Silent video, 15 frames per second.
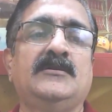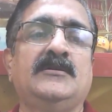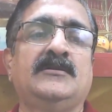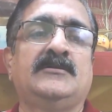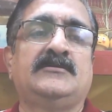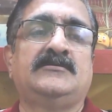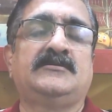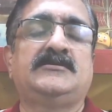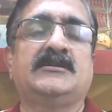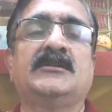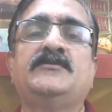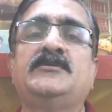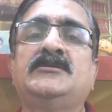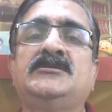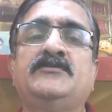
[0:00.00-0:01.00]
The second
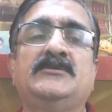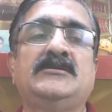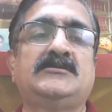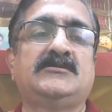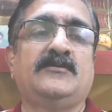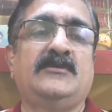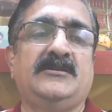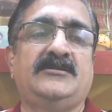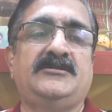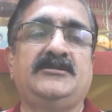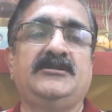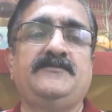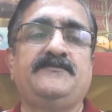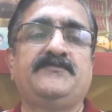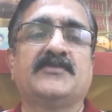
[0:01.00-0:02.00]
principle is similarity.
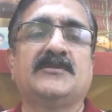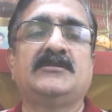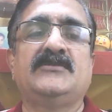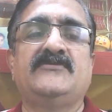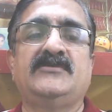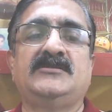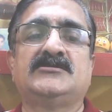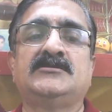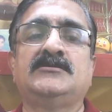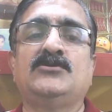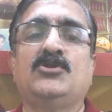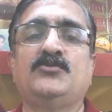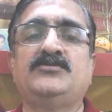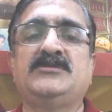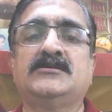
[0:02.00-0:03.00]
Definition:
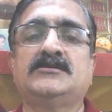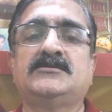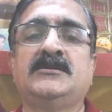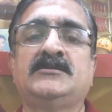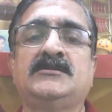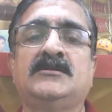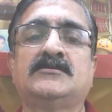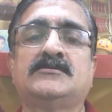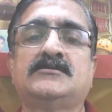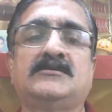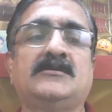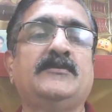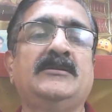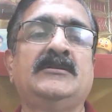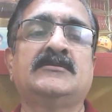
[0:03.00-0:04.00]
objects that are
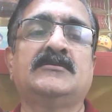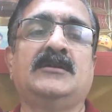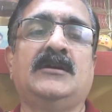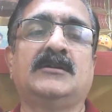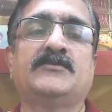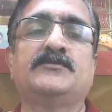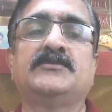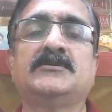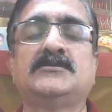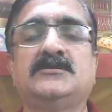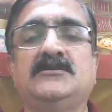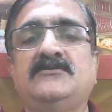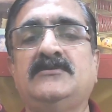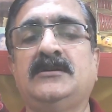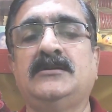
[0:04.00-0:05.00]
similar are
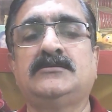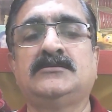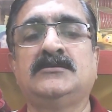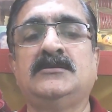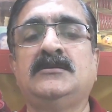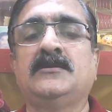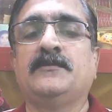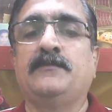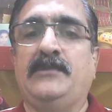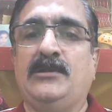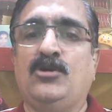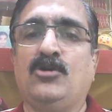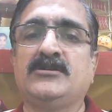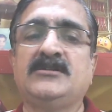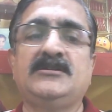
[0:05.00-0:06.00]
perceived as
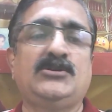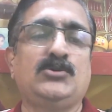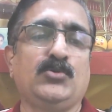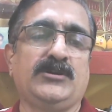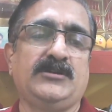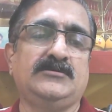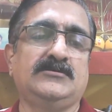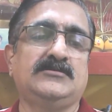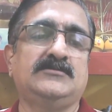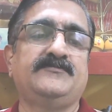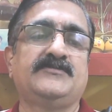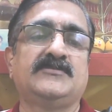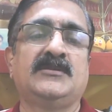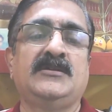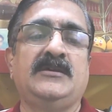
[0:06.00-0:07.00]
belonging together.
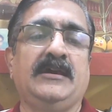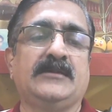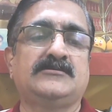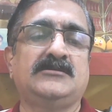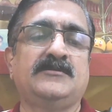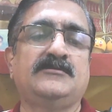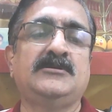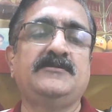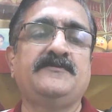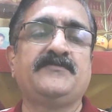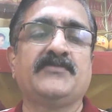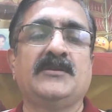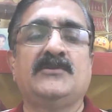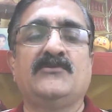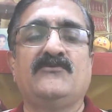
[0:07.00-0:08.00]
Example:
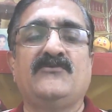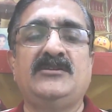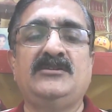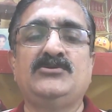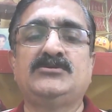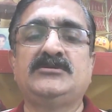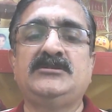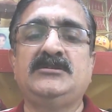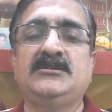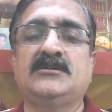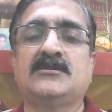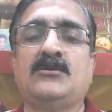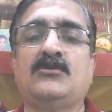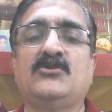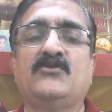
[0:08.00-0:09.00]
when you see a
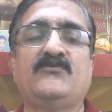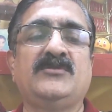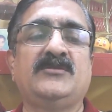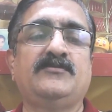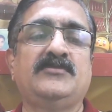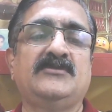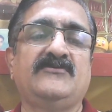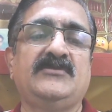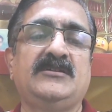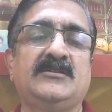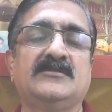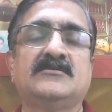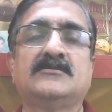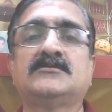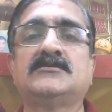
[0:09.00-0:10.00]
crowd of people
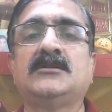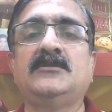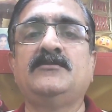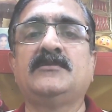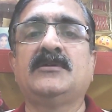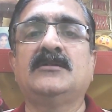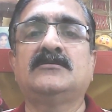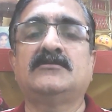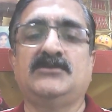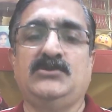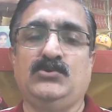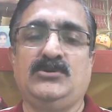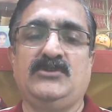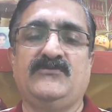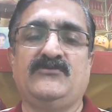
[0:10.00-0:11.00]
wearing the same color
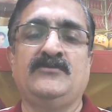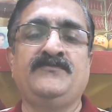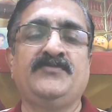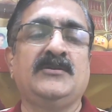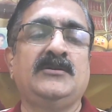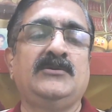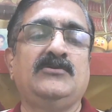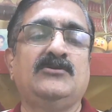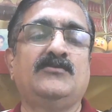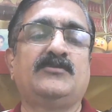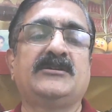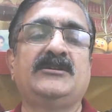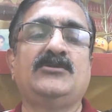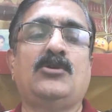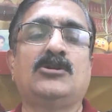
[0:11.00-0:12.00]
uniform, your
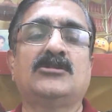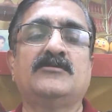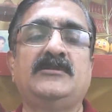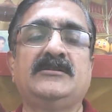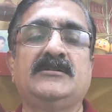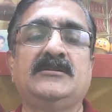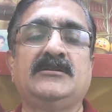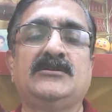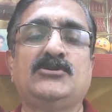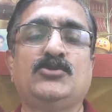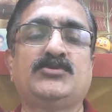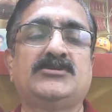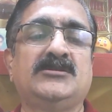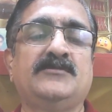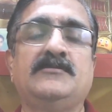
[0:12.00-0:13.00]
brain automatically
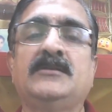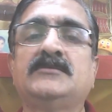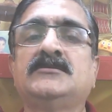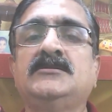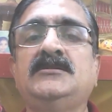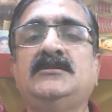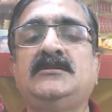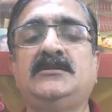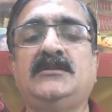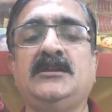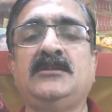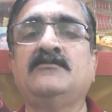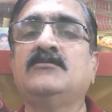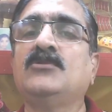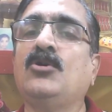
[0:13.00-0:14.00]
groups them as a
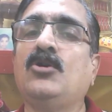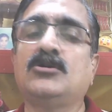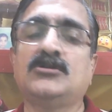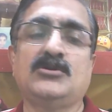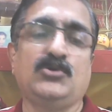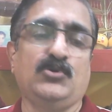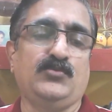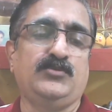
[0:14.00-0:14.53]
team or group.